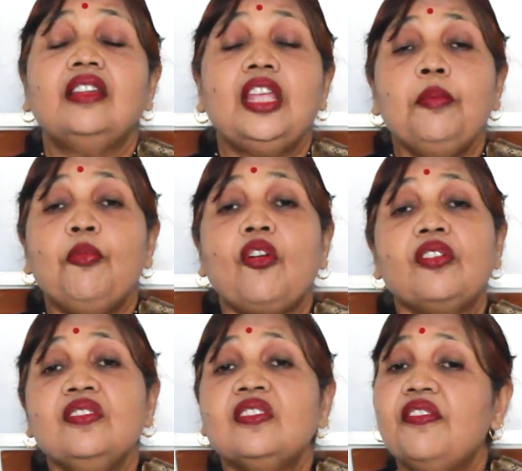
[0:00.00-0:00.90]
the
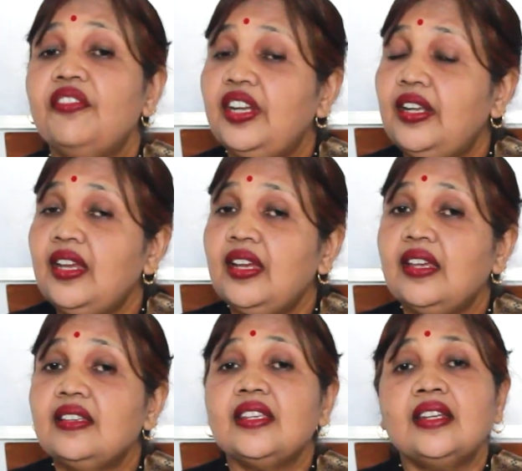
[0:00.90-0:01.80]
importance of reading
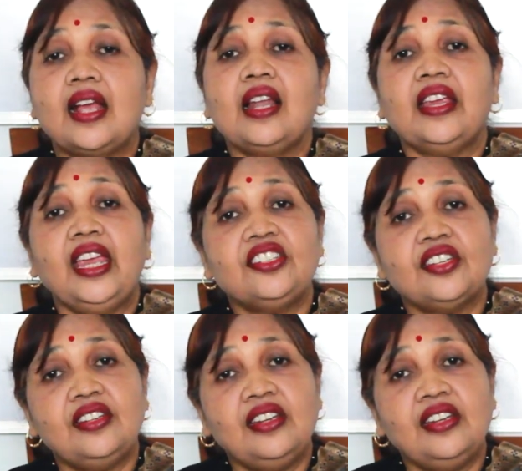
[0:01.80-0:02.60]
is inculcated